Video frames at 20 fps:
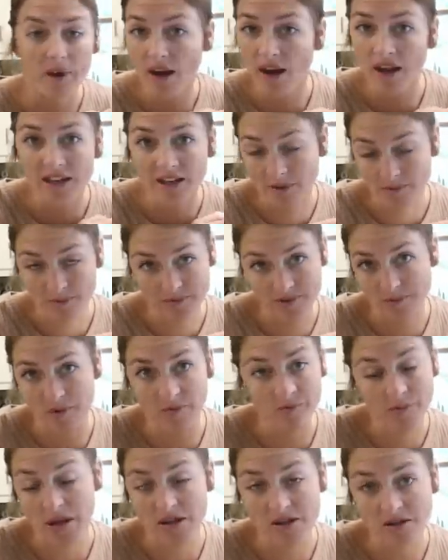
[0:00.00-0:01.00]
items
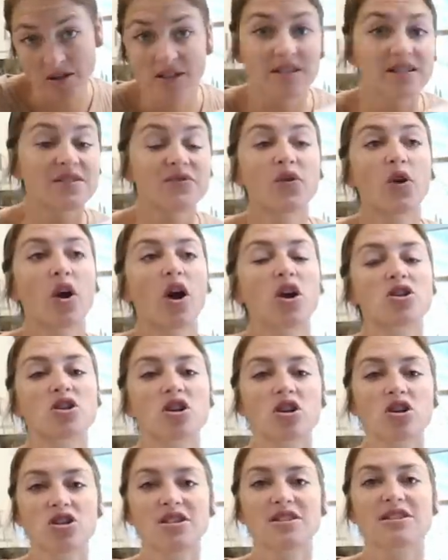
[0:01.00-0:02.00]
of baked goods for our
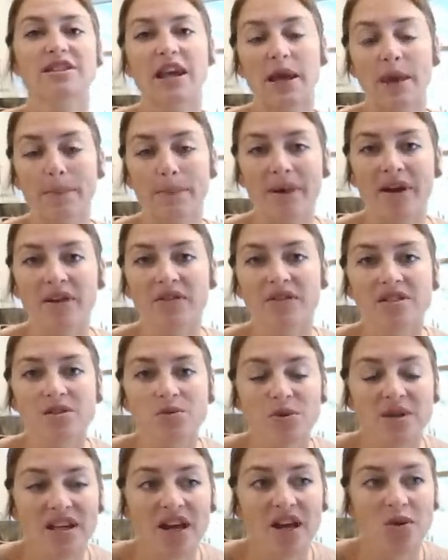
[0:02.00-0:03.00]
church's camp out
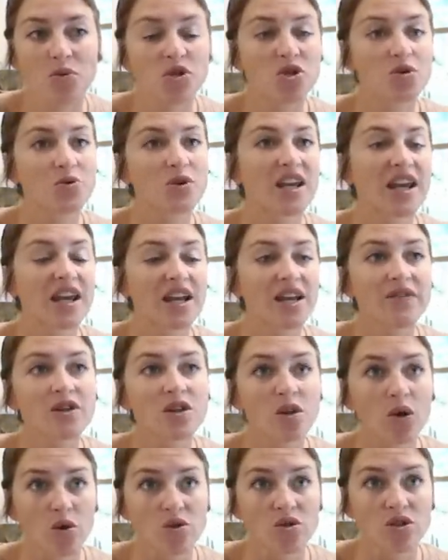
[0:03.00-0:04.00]
this weekend, which we can't
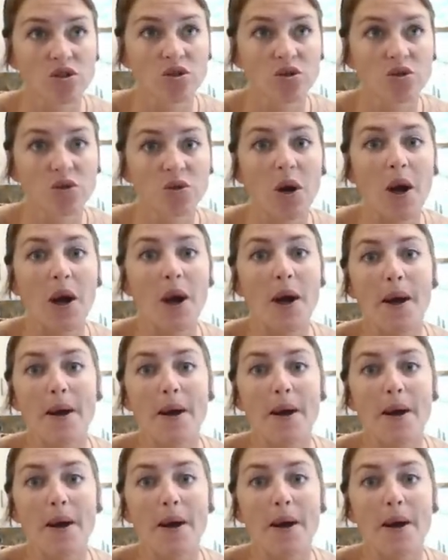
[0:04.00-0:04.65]
even go to